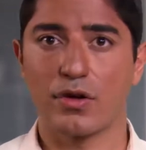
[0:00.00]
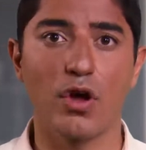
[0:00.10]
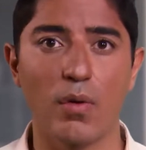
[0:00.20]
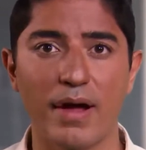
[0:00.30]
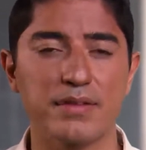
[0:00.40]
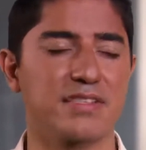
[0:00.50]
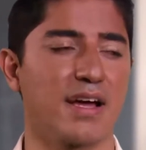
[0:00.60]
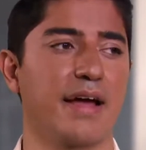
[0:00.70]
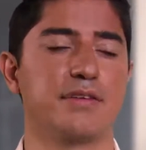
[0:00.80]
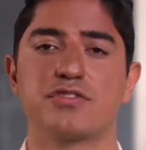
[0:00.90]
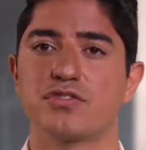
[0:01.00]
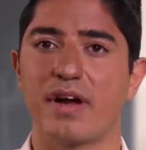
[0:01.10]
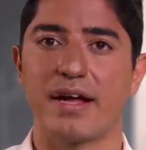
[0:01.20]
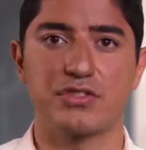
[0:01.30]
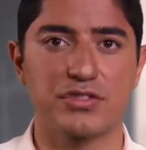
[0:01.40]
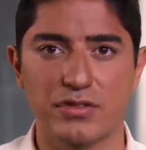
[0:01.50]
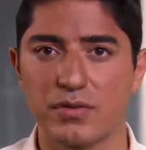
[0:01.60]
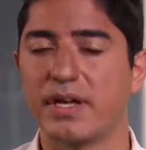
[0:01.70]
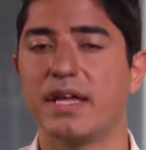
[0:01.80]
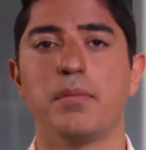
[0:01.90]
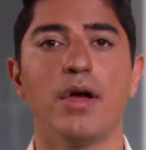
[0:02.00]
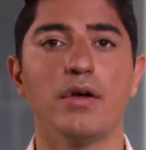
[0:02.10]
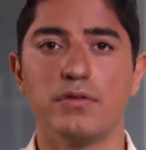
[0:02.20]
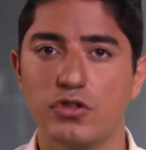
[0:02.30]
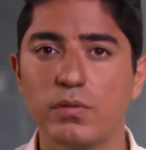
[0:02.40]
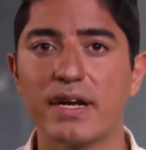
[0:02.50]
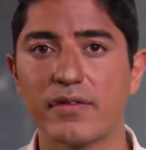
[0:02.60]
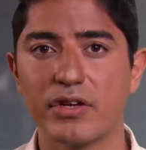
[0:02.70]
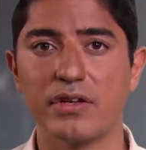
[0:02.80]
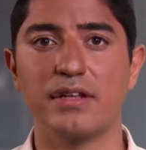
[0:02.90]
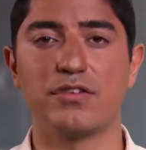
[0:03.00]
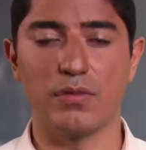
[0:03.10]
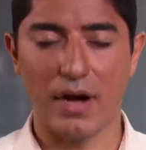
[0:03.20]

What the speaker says: go outside, stretch, scream, do whatever you need to.